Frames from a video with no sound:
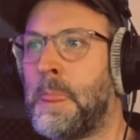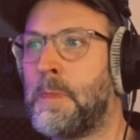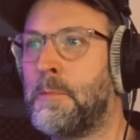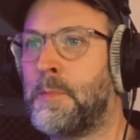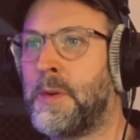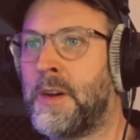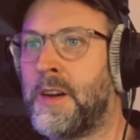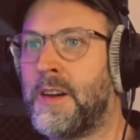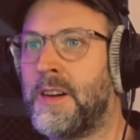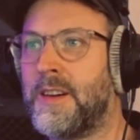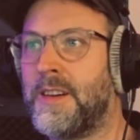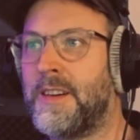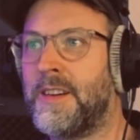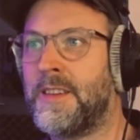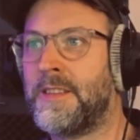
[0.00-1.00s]
but
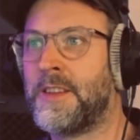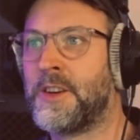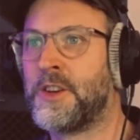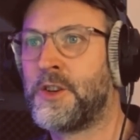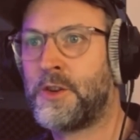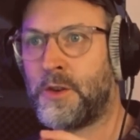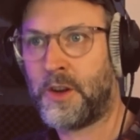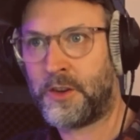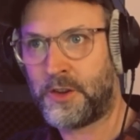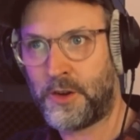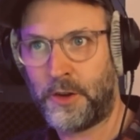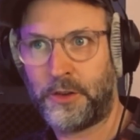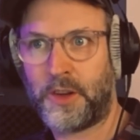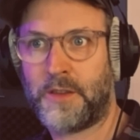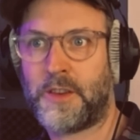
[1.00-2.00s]
the
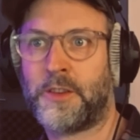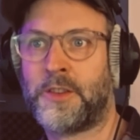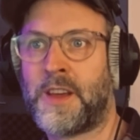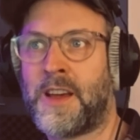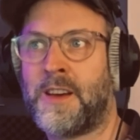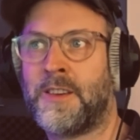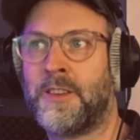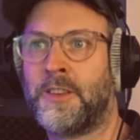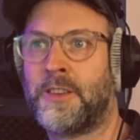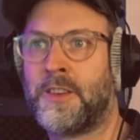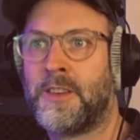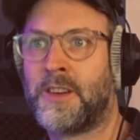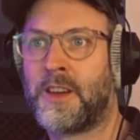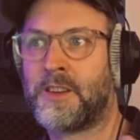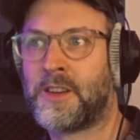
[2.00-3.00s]
choosing of the sounds
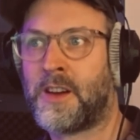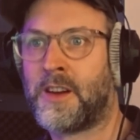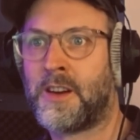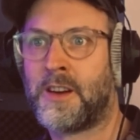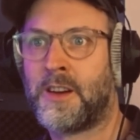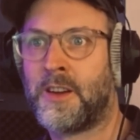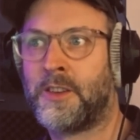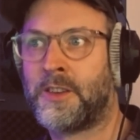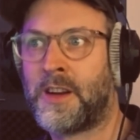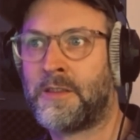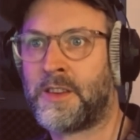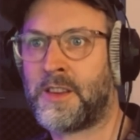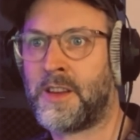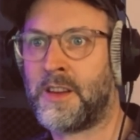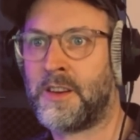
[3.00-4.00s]
and the guitars and
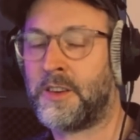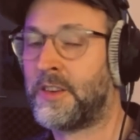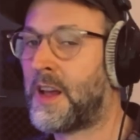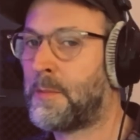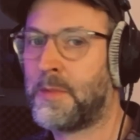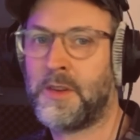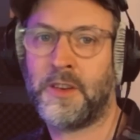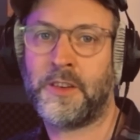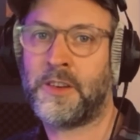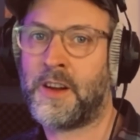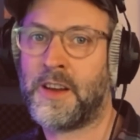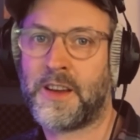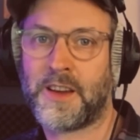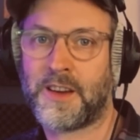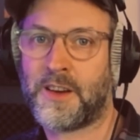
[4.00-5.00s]
everything just happens
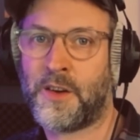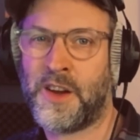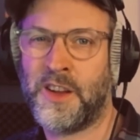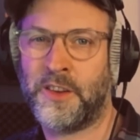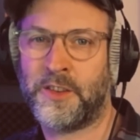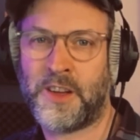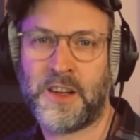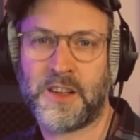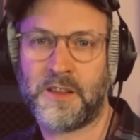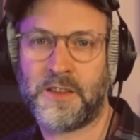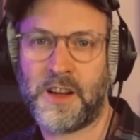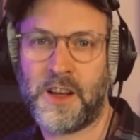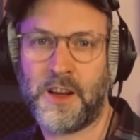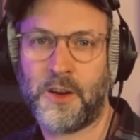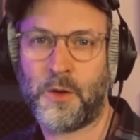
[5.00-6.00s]
quite
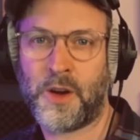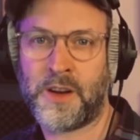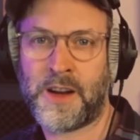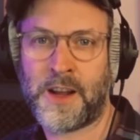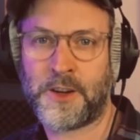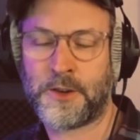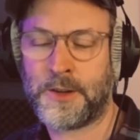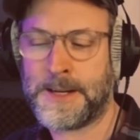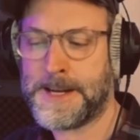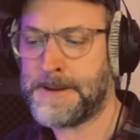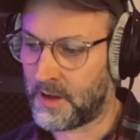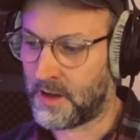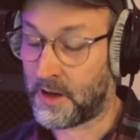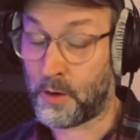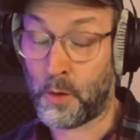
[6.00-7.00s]
instinctively and quite naturally
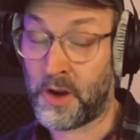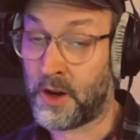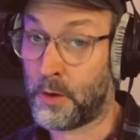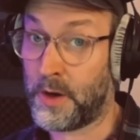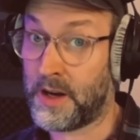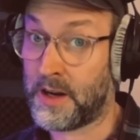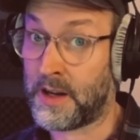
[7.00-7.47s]
and quite quickly